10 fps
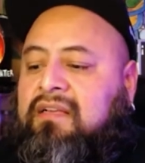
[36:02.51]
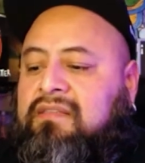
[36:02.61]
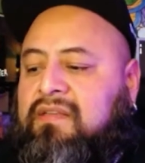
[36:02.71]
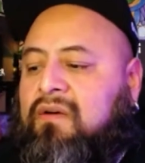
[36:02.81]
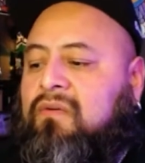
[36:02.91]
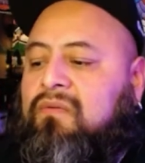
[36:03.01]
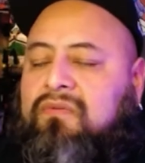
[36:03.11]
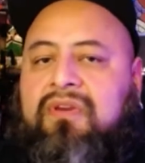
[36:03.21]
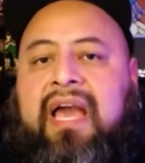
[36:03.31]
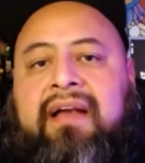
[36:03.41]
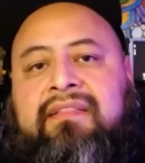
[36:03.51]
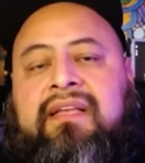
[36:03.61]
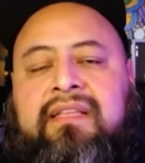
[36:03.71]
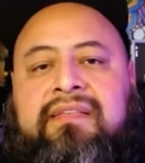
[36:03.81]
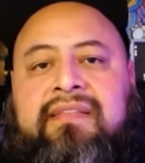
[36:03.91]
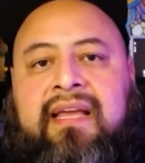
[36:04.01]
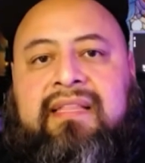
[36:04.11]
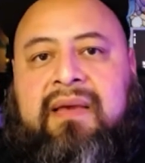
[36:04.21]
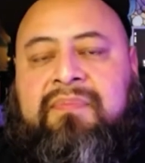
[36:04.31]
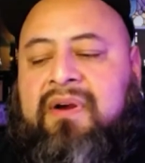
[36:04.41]
So you have to understand
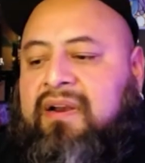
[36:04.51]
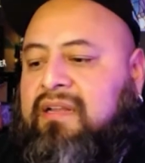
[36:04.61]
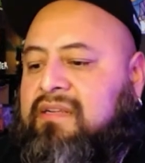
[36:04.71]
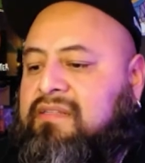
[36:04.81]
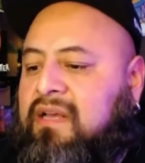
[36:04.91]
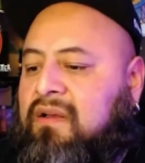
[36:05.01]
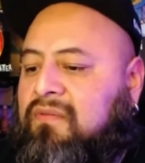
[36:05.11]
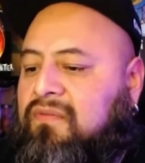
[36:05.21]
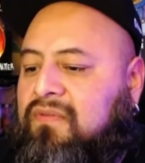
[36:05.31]
that part of yourself.